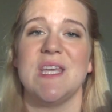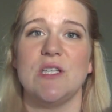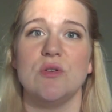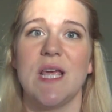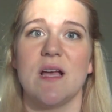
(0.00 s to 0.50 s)
they
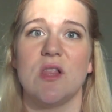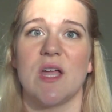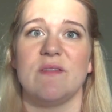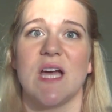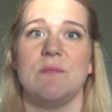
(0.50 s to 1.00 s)
do take a
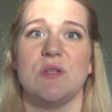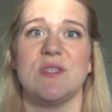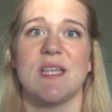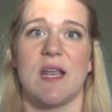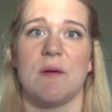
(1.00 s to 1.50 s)
lot of time to
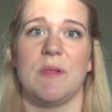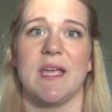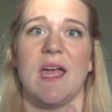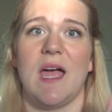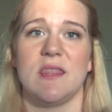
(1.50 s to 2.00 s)
set up
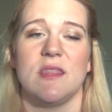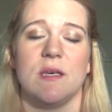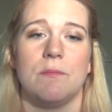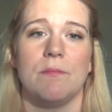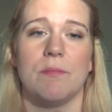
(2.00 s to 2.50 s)
like at
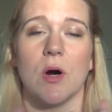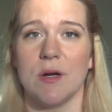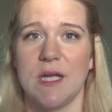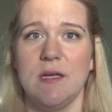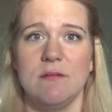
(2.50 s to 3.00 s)
the
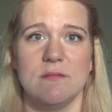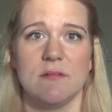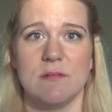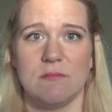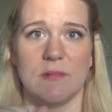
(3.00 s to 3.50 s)
party,
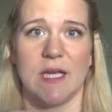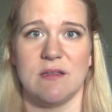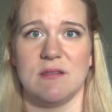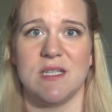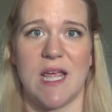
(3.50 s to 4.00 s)

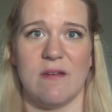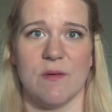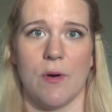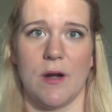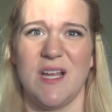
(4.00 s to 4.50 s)
like the day of
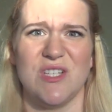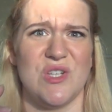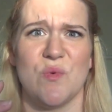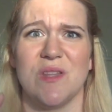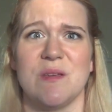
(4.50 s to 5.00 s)
the party, because
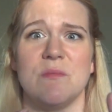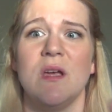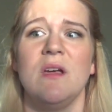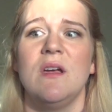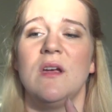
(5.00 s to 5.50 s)
you don't want them
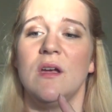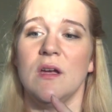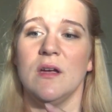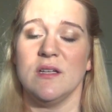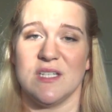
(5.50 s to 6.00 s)

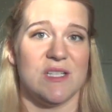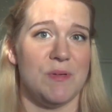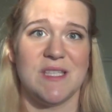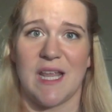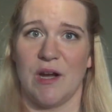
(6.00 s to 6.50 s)
to just
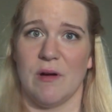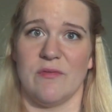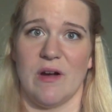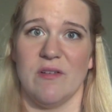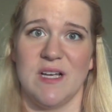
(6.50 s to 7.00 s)
be sitting
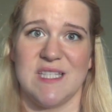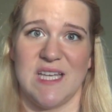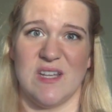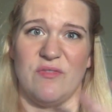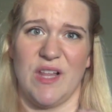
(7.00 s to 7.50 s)
around forever because
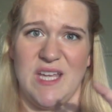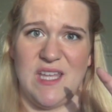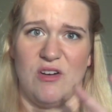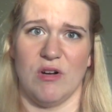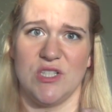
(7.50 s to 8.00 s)
they deflate and
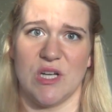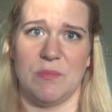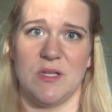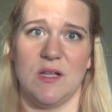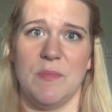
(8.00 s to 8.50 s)
they crunch
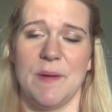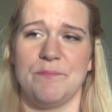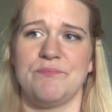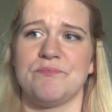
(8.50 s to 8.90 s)
up a little bit.